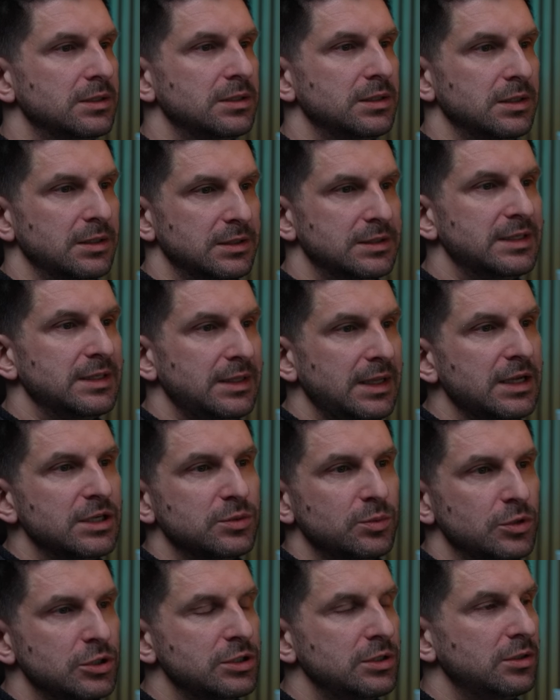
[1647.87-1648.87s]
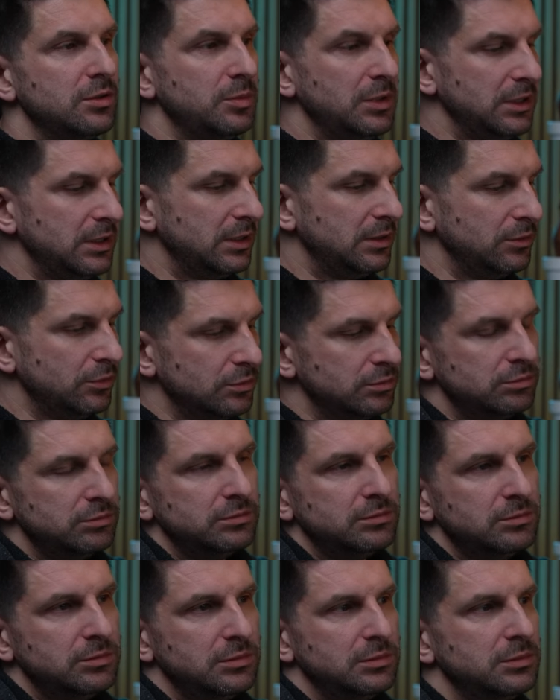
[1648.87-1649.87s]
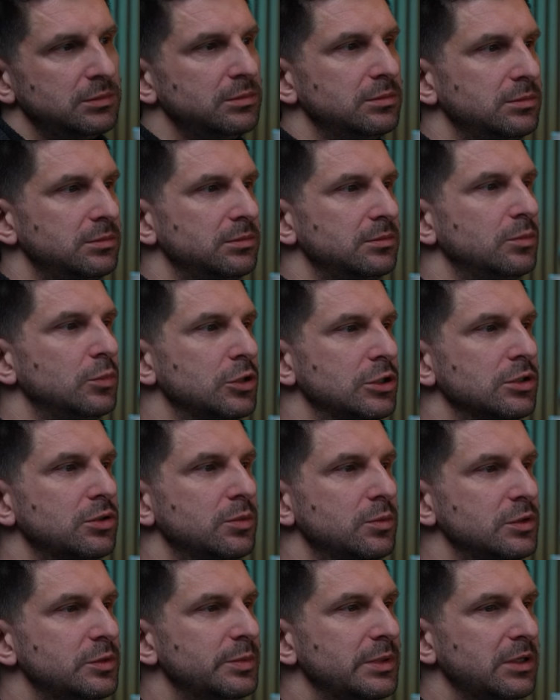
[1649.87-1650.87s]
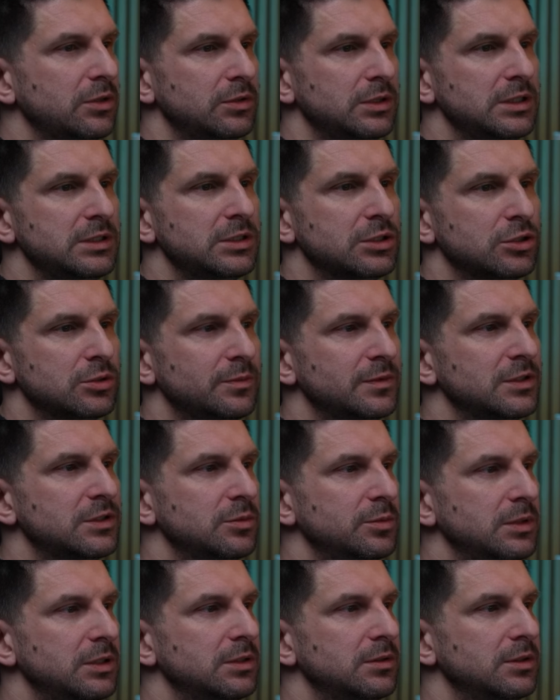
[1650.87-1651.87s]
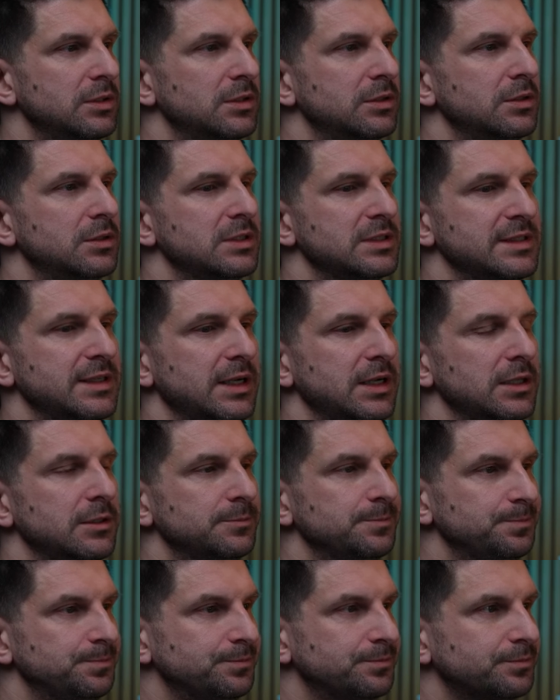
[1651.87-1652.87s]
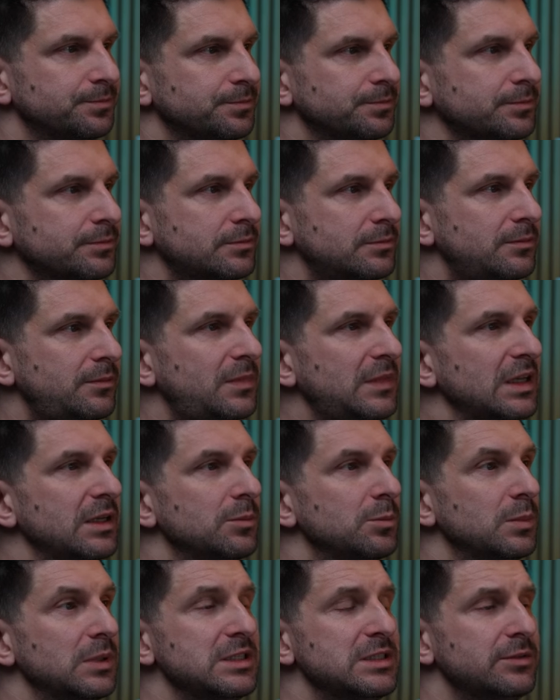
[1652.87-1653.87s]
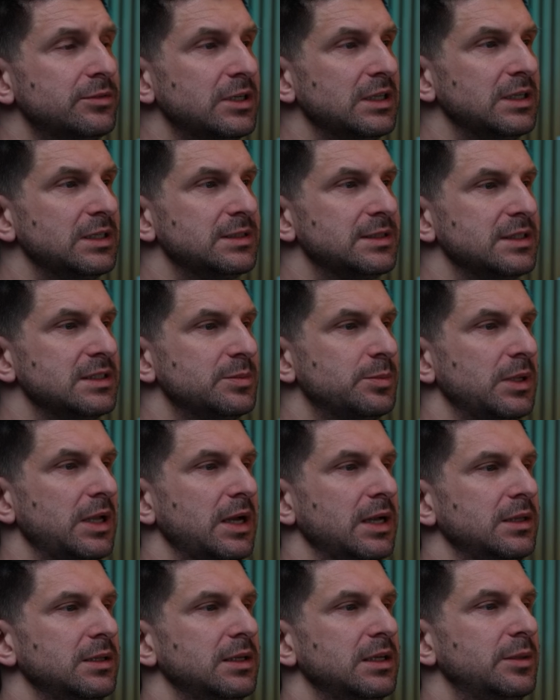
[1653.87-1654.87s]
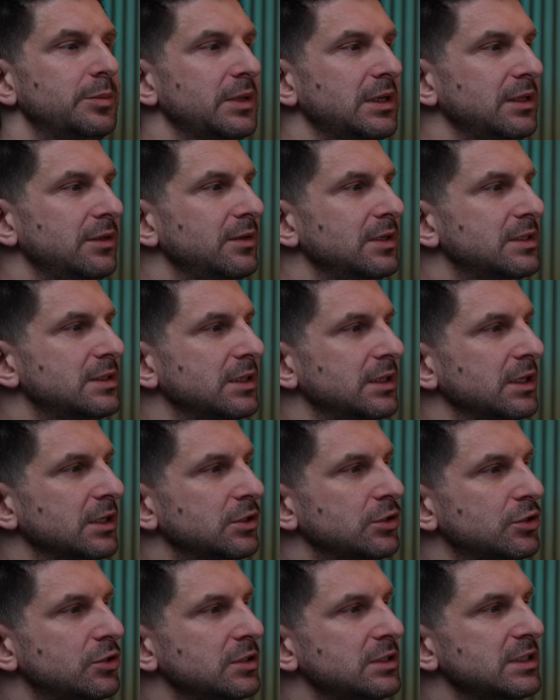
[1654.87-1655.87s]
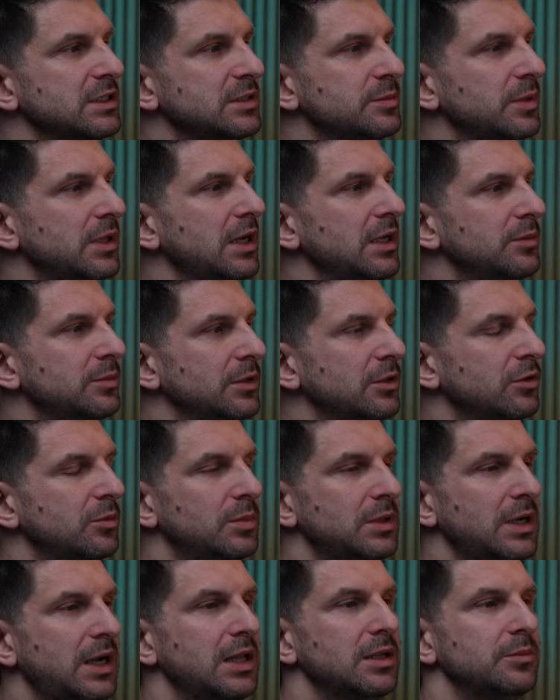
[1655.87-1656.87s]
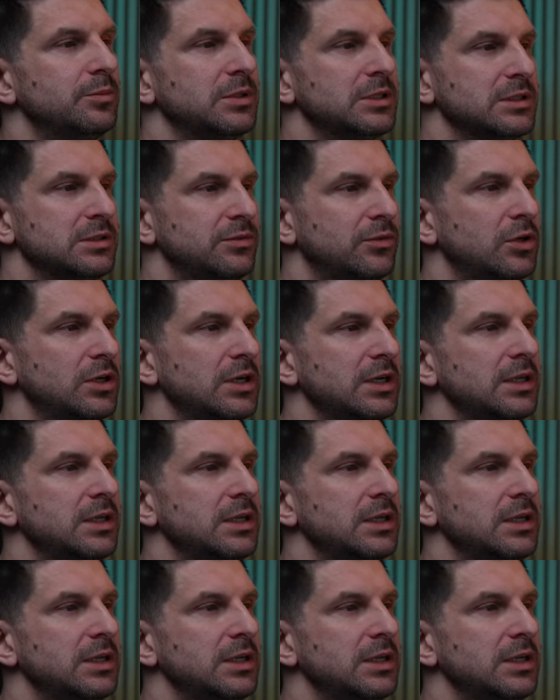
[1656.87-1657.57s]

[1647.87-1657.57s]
This can also be done. Well, maybe someone will find it useful. Just so you know, we created this spline, and now look, if we selected this spline when creating